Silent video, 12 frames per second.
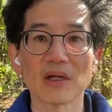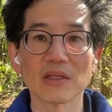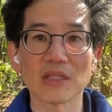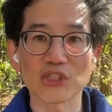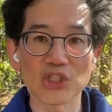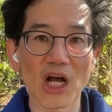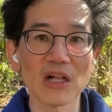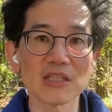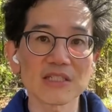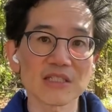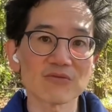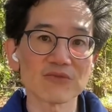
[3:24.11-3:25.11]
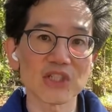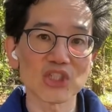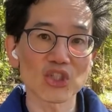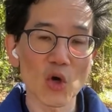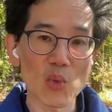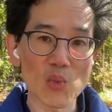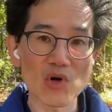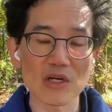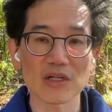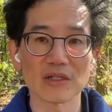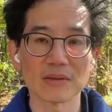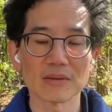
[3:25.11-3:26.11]
The child doesn't finish
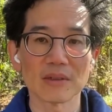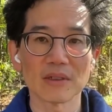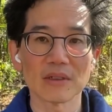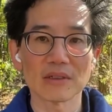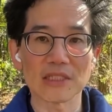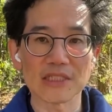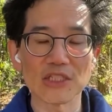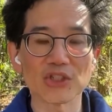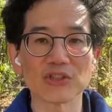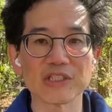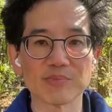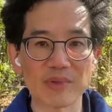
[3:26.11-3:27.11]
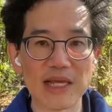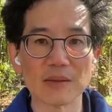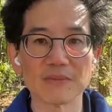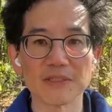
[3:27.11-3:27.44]
homework, the teacher is blamed.